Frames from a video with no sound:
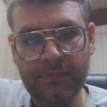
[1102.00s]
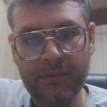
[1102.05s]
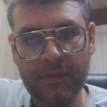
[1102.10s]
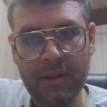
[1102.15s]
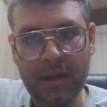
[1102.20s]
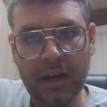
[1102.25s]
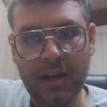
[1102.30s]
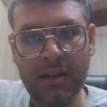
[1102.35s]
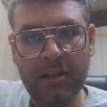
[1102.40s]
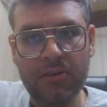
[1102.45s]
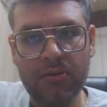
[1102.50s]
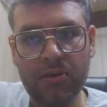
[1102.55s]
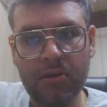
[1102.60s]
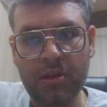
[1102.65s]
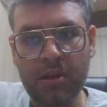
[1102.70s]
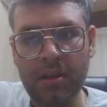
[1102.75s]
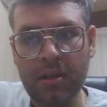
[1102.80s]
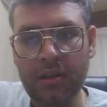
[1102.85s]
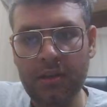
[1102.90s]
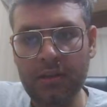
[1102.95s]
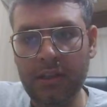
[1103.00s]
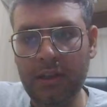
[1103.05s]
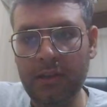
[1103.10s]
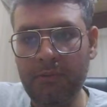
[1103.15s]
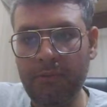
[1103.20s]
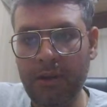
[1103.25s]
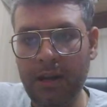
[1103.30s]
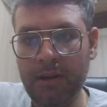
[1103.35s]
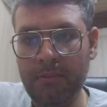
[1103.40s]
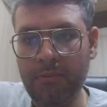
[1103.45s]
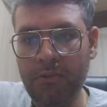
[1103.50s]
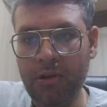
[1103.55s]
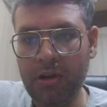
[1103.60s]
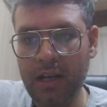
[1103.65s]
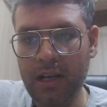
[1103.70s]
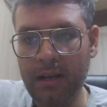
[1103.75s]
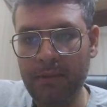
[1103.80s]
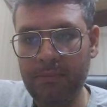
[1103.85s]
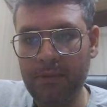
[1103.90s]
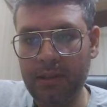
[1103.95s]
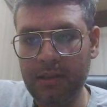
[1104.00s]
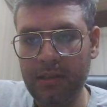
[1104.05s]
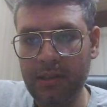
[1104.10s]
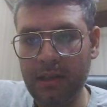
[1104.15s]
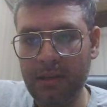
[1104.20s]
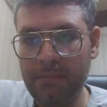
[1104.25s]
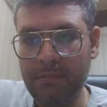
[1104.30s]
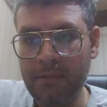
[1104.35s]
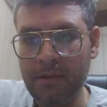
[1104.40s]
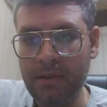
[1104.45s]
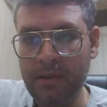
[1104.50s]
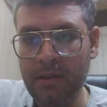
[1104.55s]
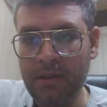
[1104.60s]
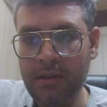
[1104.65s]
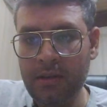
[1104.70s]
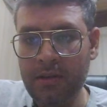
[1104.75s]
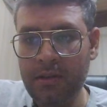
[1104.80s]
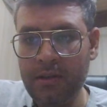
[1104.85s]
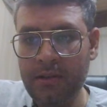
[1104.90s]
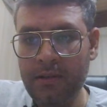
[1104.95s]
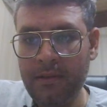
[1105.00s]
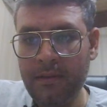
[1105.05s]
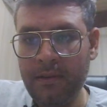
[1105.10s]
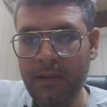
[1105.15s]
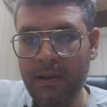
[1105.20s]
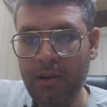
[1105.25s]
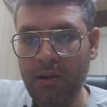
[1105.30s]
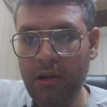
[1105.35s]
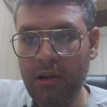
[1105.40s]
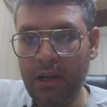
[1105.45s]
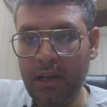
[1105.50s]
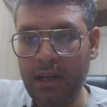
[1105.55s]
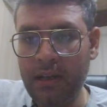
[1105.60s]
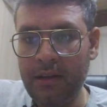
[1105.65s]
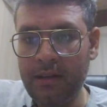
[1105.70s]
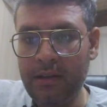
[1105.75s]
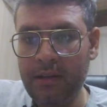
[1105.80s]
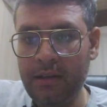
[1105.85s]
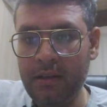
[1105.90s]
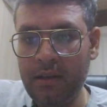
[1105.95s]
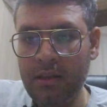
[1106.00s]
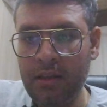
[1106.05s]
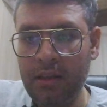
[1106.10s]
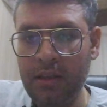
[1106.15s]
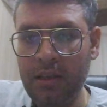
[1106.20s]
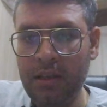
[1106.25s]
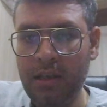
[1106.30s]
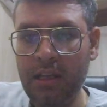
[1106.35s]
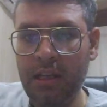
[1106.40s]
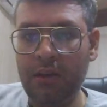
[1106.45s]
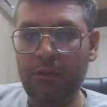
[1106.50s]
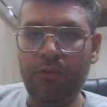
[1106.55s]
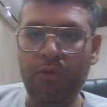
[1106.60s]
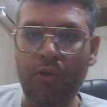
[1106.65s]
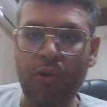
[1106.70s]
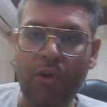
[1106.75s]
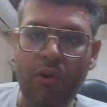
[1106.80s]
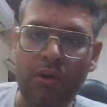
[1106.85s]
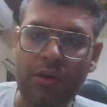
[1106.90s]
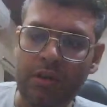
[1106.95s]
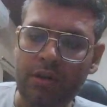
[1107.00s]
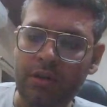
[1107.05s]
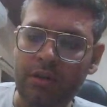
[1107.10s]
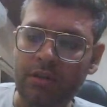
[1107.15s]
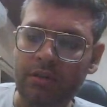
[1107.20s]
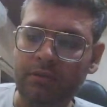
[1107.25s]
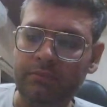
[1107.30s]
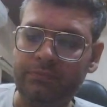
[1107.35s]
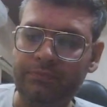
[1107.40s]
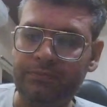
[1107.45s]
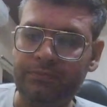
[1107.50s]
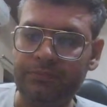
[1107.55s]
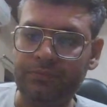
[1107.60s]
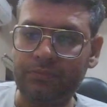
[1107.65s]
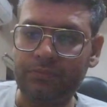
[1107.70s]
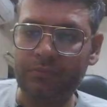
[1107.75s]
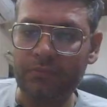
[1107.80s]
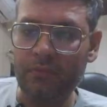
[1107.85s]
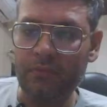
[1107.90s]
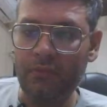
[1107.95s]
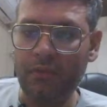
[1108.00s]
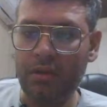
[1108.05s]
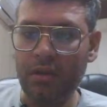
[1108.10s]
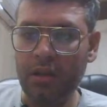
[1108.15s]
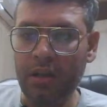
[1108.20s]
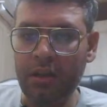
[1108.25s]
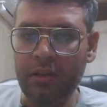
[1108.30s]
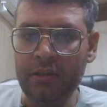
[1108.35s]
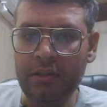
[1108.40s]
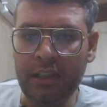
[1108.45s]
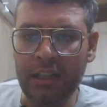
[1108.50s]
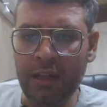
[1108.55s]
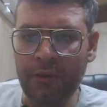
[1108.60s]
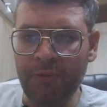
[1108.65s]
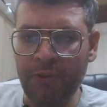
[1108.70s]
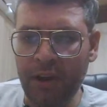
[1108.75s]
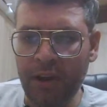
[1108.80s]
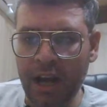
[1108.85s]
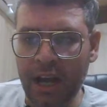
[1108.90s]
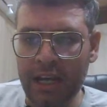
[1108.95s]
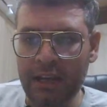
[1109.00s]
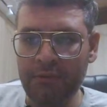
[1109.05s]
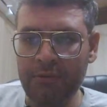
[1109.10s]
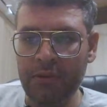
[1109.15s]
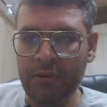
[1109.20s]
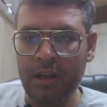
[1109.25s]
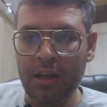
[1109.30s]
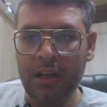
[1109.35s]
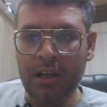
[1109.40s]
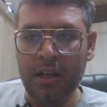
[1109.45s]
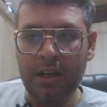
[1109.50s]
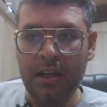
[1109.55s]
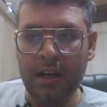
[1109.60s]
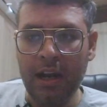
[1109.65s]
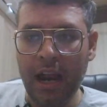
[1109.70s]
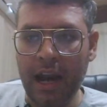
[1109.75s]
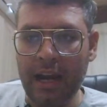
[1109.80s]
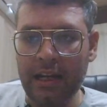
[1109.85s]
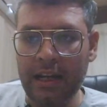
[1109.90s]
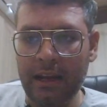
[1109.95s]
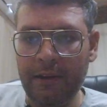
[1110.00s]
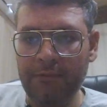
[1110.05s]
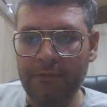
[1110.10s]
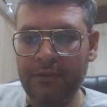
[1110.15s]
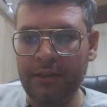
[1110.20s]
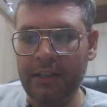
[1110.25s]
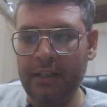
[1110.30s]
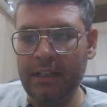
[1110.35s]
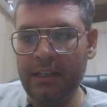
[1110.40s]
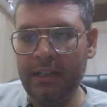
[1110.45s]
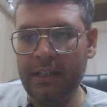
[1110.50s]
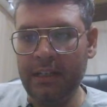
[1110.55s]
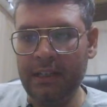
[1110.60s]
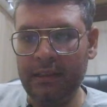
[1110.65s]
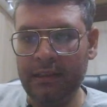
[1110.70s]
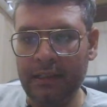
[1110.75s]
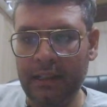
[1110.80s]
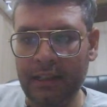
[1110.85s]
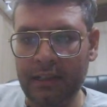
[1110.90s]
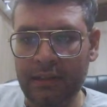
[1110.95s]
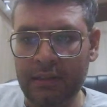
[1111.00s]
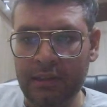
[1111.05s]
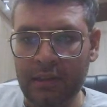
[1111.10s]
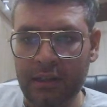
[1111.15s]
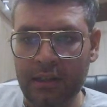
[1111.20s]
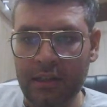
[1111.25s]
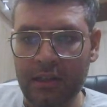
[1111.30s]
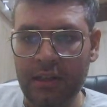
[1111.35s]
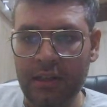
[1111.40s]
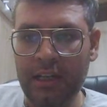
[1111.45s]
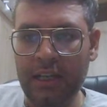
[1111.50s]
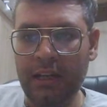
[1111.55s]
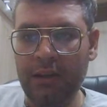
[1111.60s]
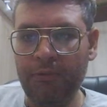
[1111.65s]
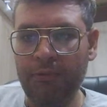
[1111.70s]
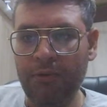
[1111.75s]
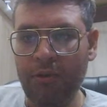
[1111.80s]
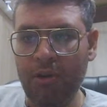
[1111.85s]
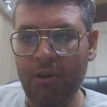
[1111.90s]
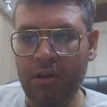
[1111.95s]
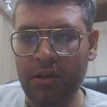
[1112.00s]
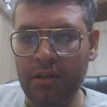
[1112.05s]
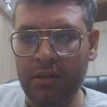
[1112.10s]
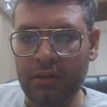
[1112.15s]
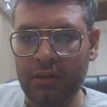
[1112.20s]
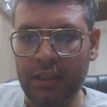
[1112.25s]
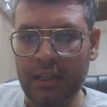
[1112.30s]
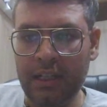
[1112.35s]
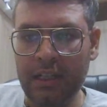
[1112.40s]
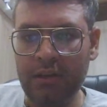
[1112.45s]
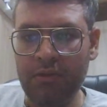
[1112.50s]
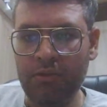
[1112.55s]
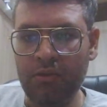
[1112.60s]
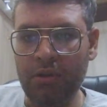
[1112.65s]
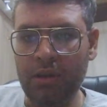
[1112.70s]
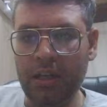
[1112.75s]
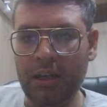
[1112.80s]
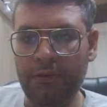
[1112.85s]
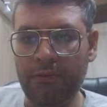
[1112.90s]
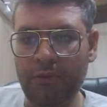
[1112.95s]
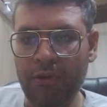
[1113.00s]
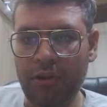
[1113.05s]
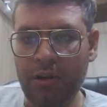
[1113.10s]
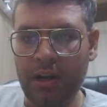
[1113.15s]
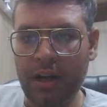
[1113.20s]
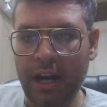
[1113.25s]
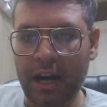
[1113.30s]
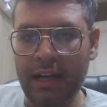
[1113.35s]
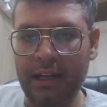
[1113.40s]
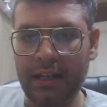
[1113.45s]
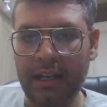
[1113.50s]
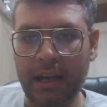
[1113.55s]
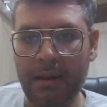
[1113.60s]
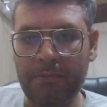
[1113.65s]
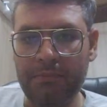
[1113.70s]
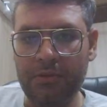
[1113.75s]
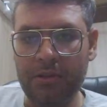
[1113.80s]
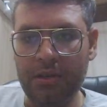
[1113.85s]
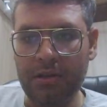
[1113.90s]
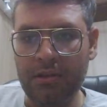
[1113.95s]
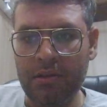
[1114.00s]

Understood? See one more time this game. Okay. E4, C5, knight F3, D6, D4, C into D4, knight capture.